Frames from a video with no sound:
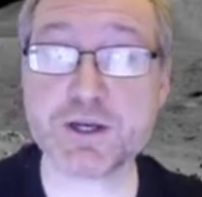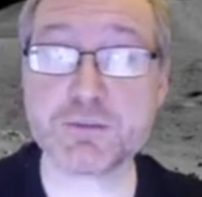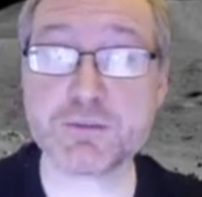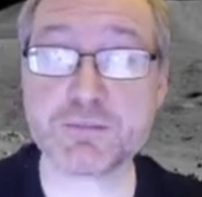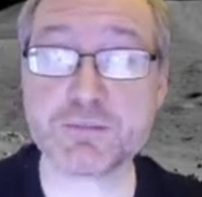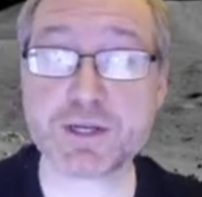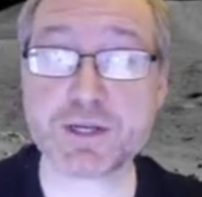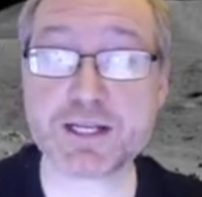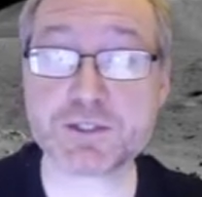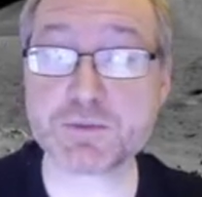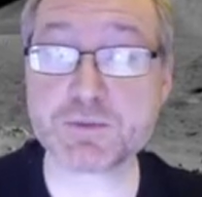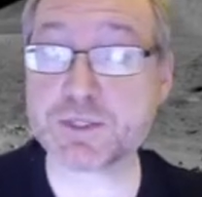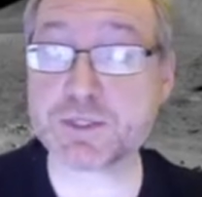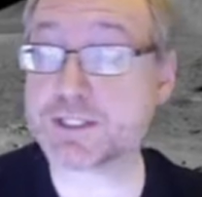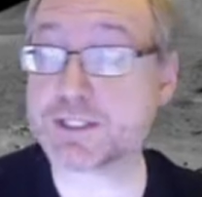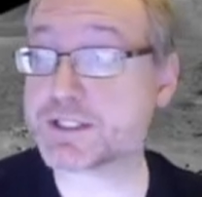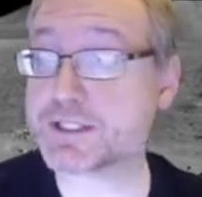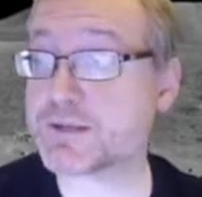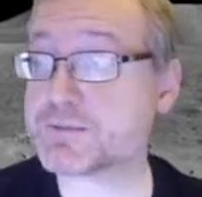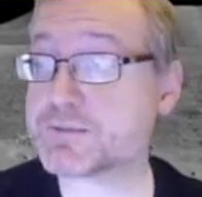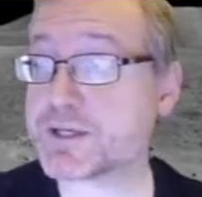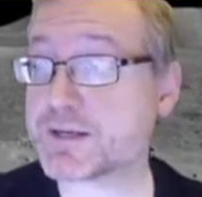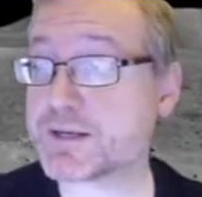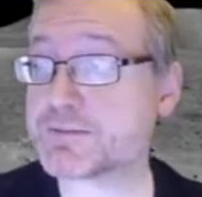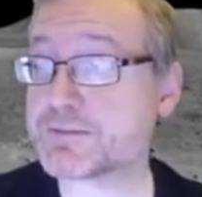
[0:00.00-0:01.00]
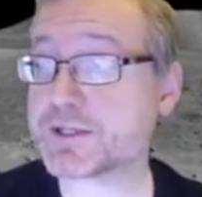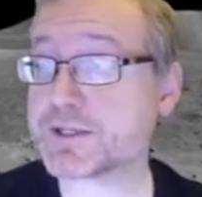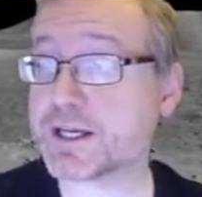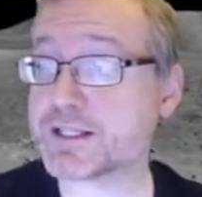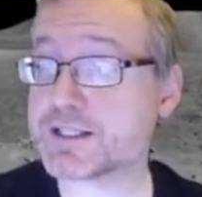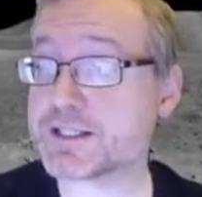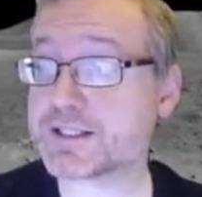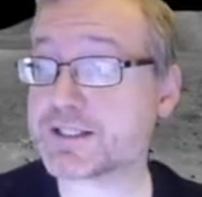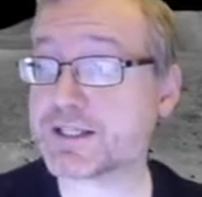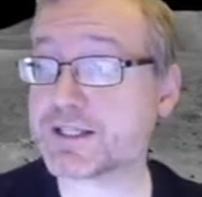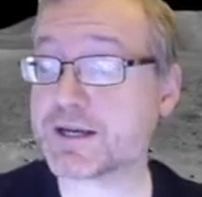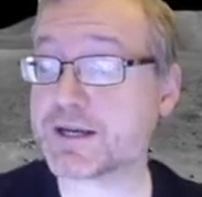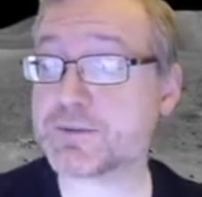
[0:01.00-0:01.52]
But as we sometimes like
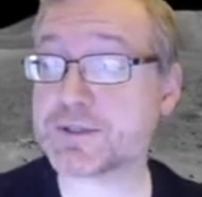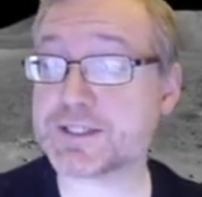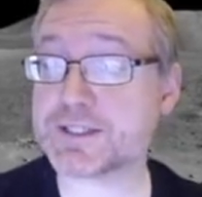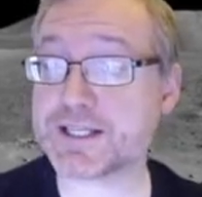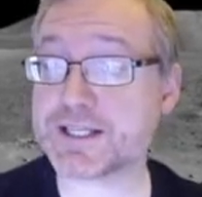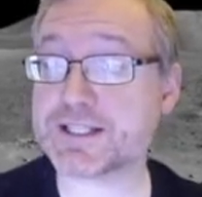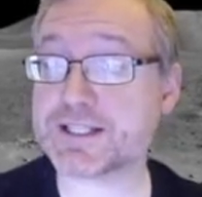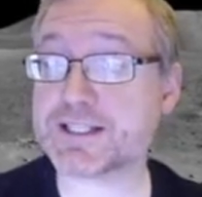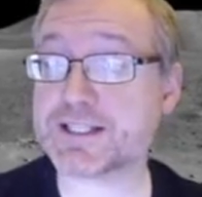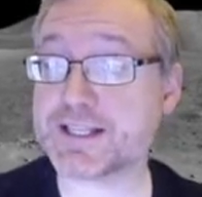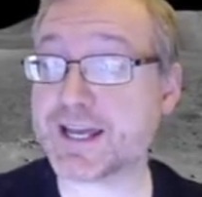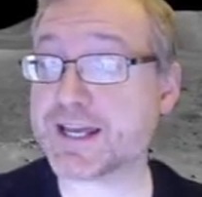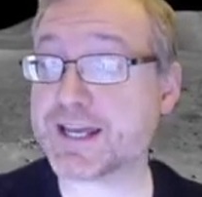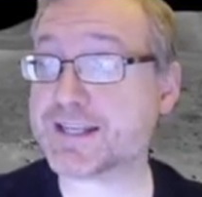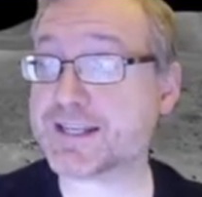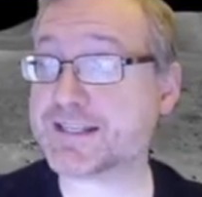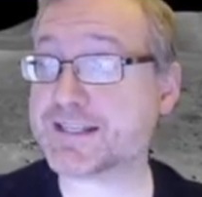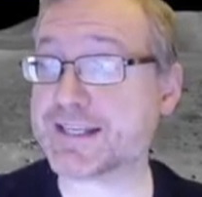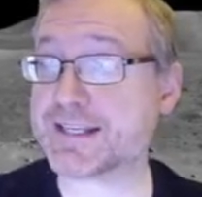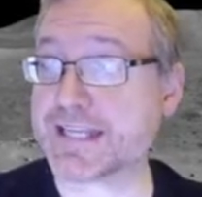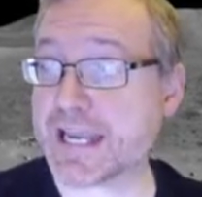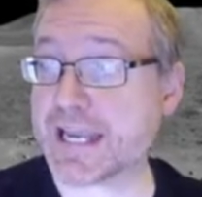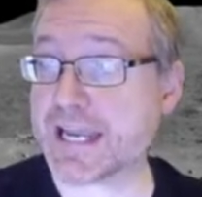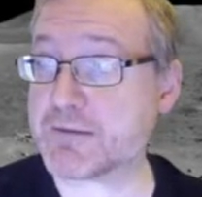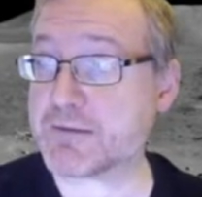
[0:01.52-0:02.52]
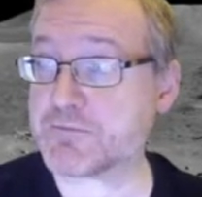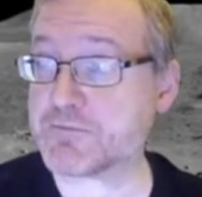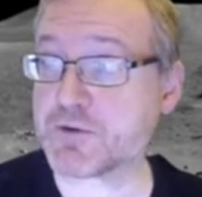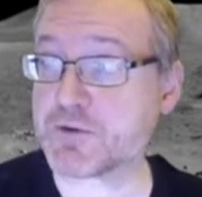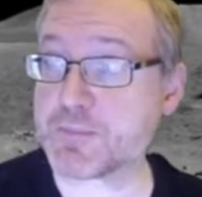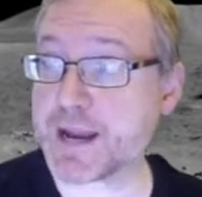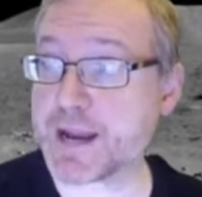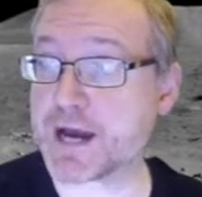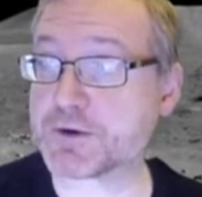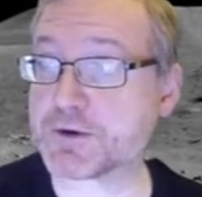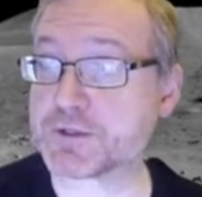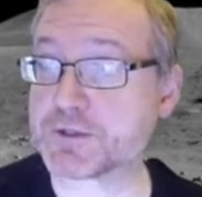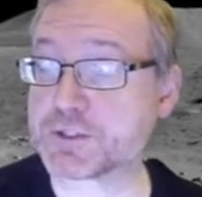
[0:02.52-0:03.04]
to say with DTN, it came from
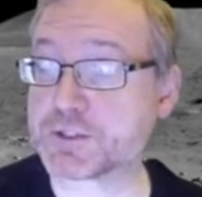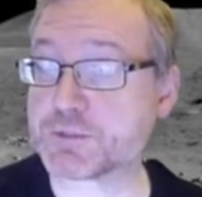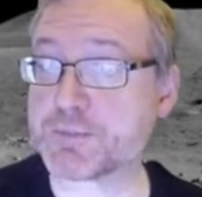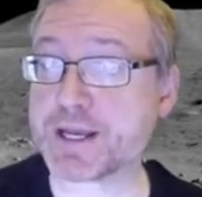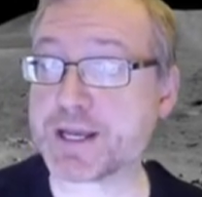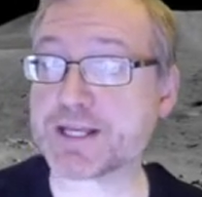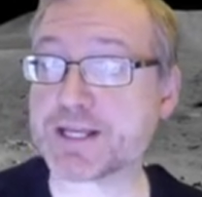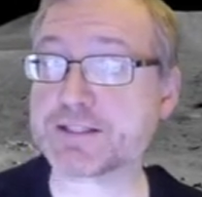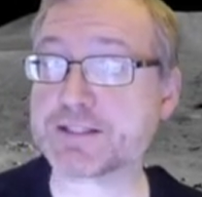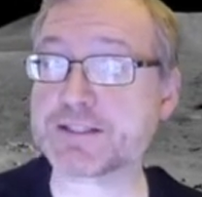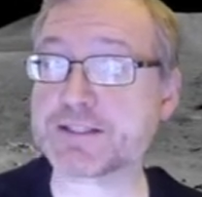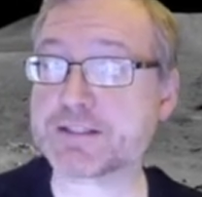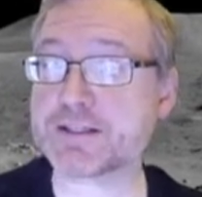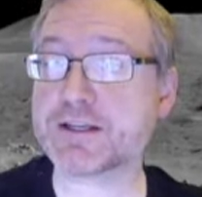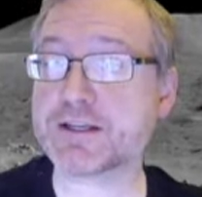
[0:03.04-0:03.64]
outer space.